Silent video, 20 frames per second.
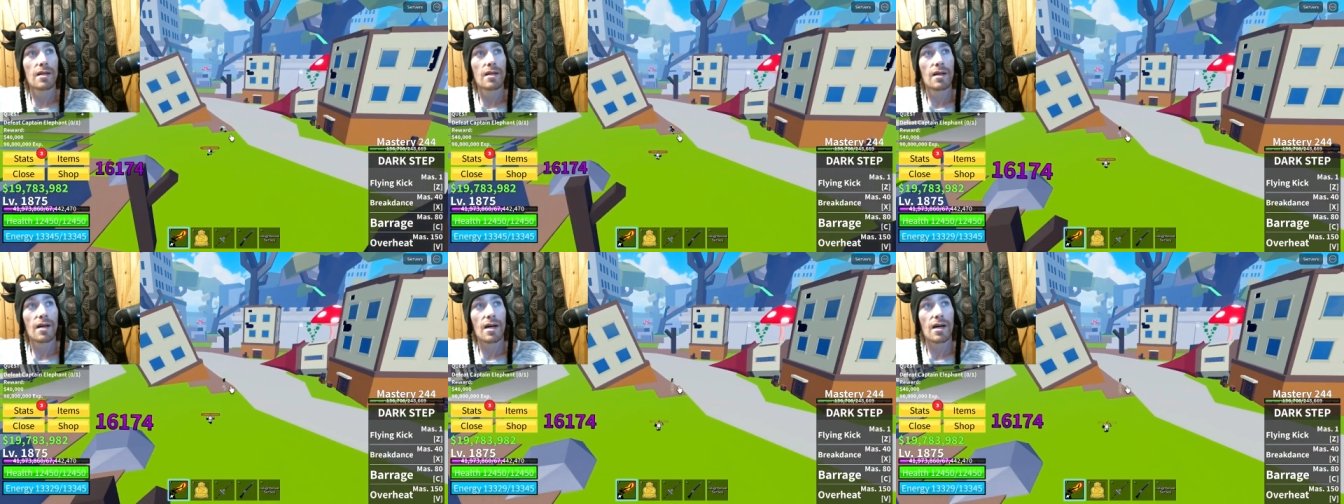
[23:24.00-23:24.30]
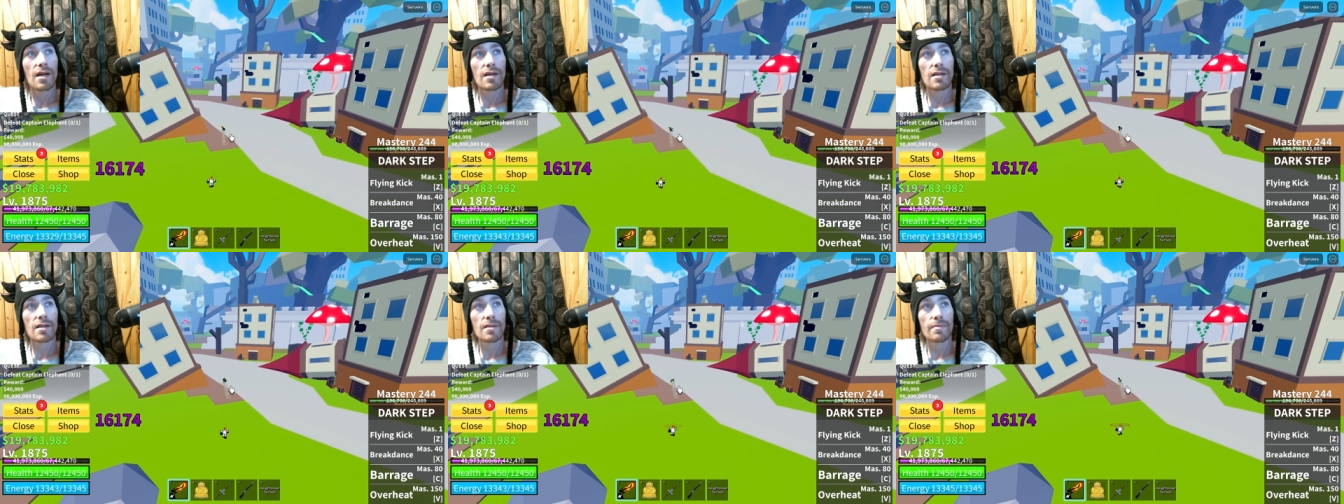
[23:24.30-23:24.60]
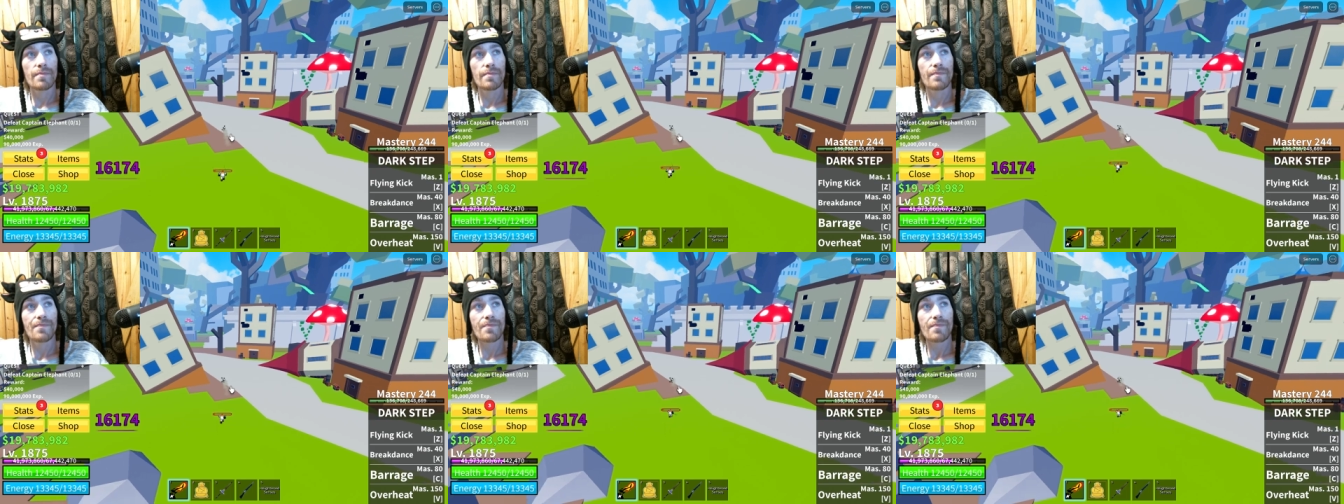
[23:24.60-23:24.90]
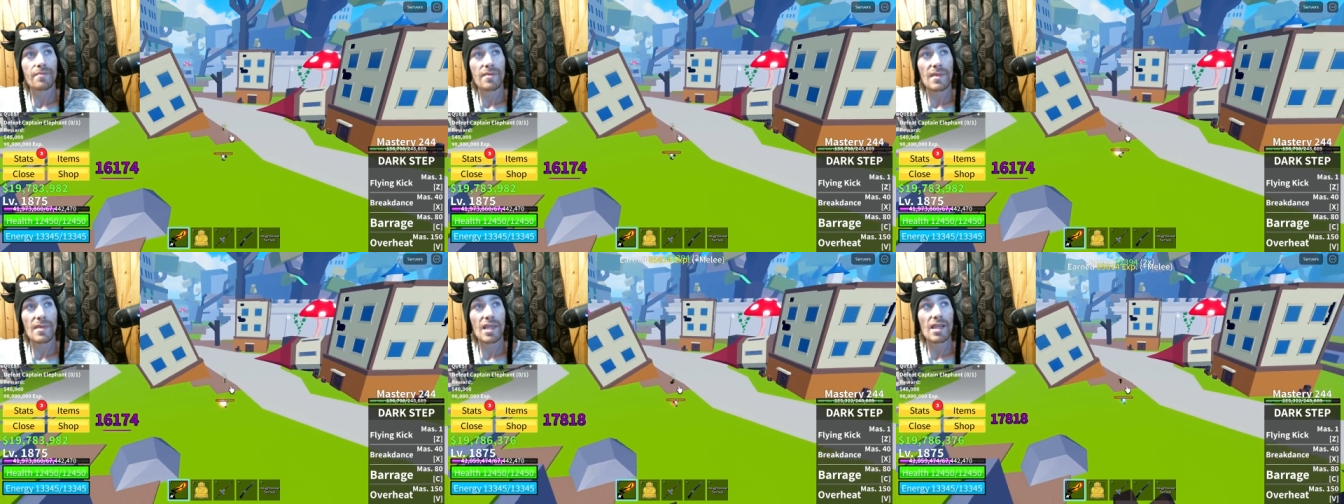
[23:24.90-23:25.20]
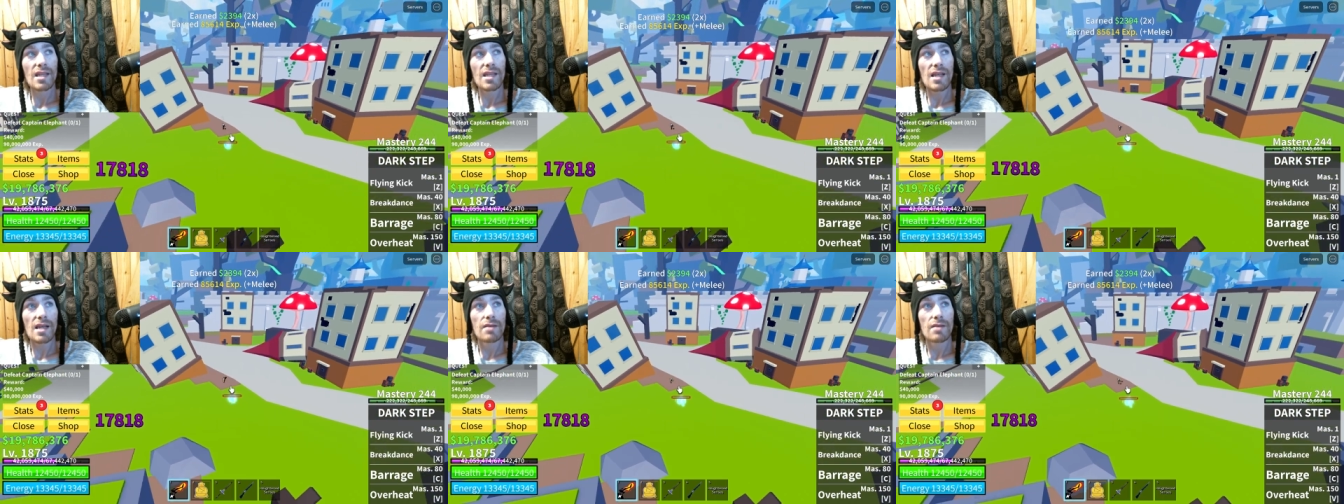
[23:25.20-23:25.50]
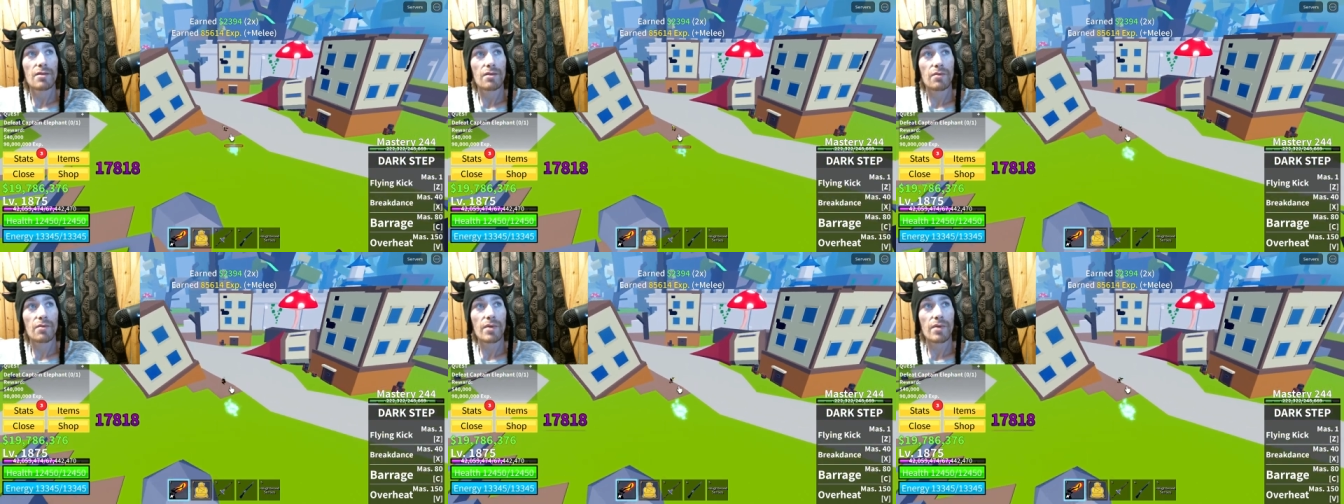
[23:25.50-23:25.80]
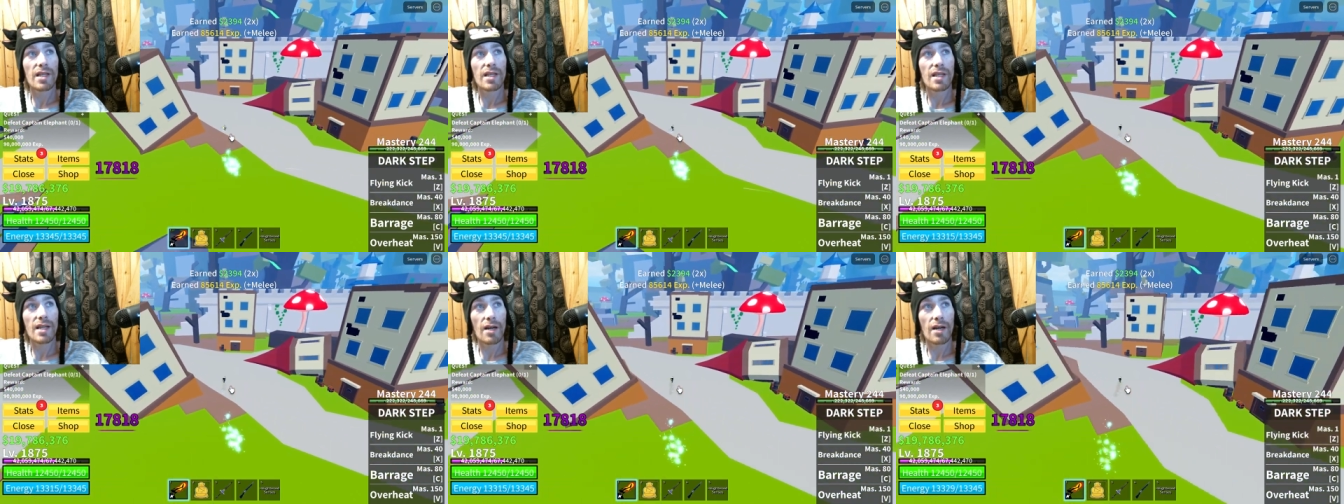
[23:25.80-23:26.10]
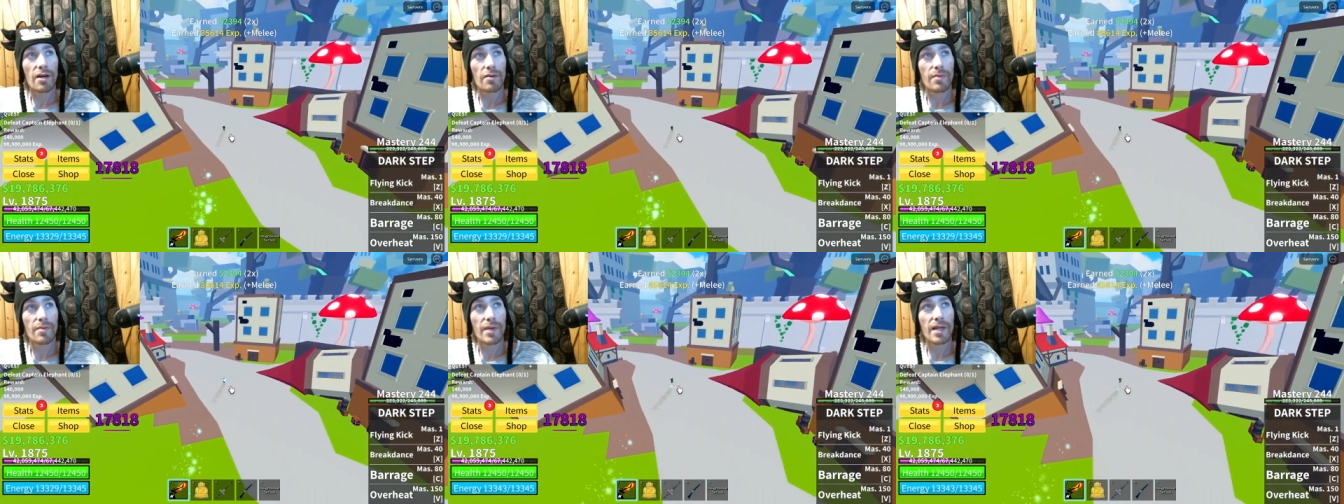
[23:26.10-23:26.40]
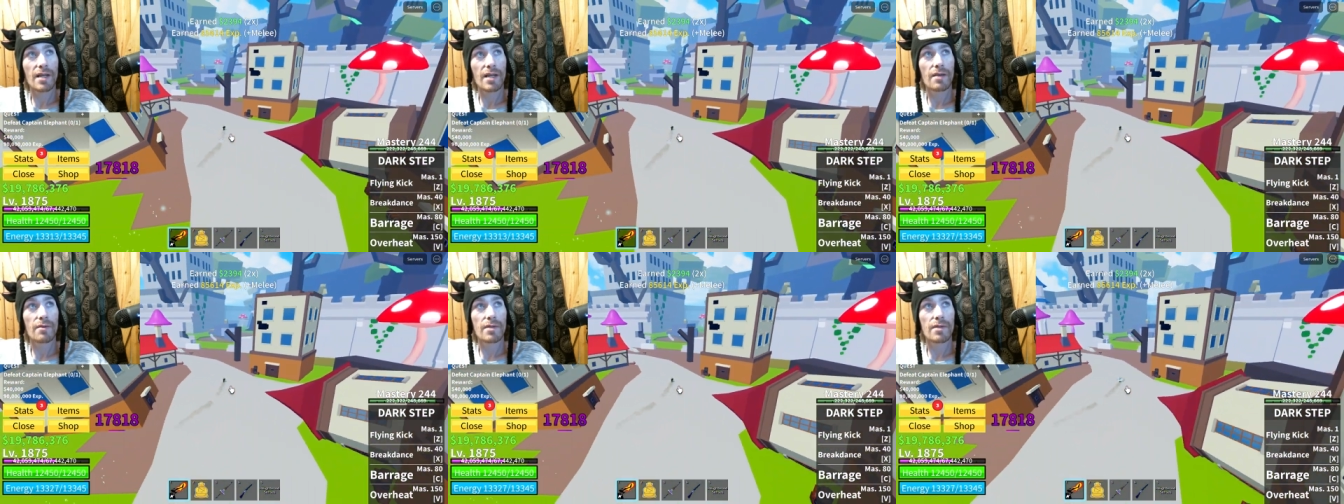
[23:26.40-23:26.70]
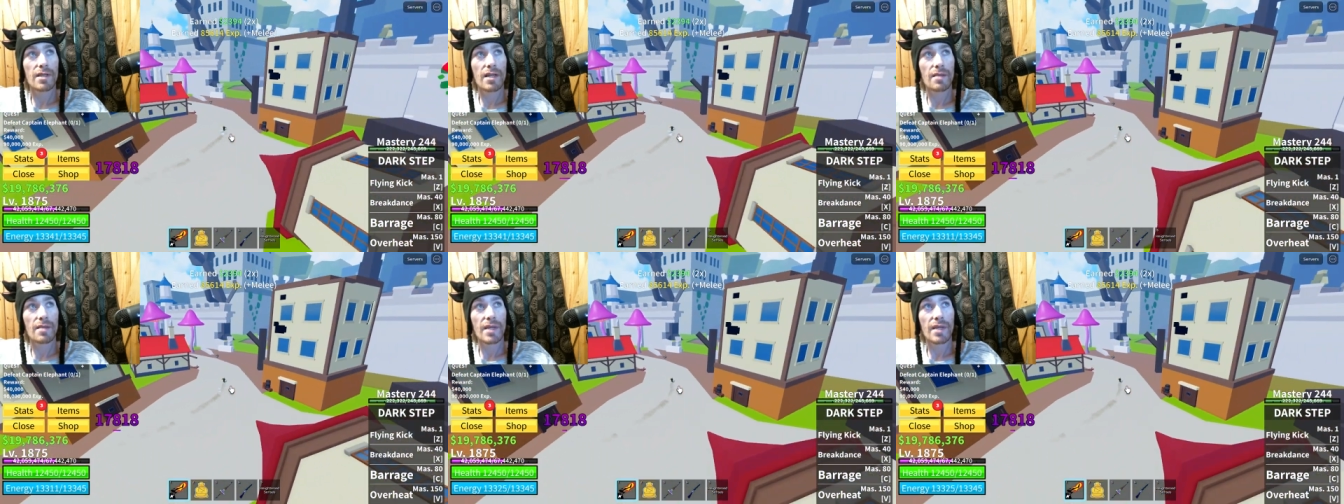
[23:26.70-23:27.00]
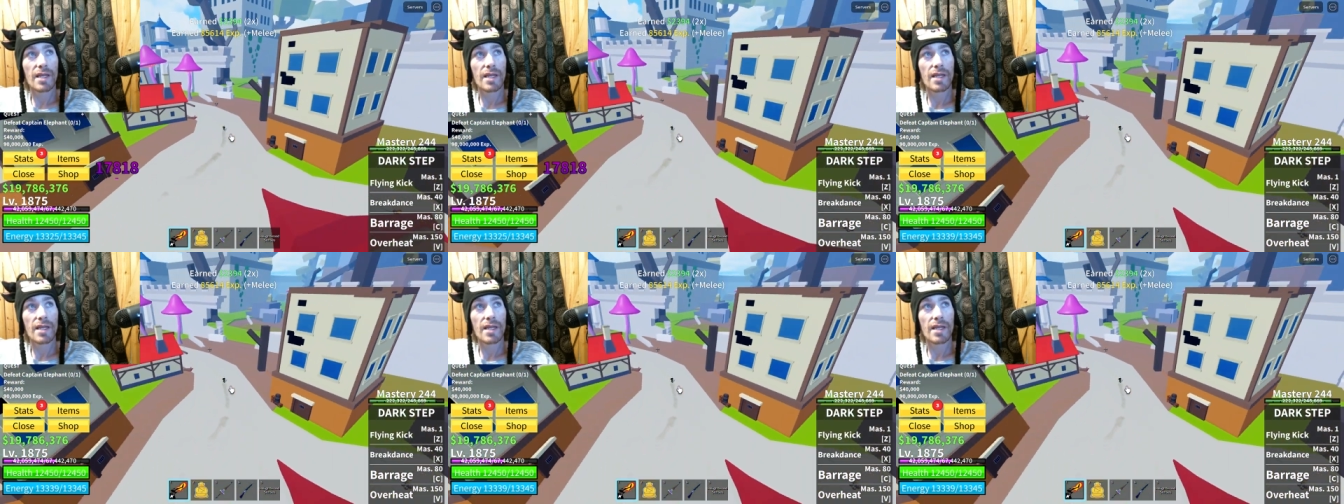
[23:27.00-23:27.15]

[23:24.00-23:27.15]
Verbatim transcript: Um it's was really hoping it was going to be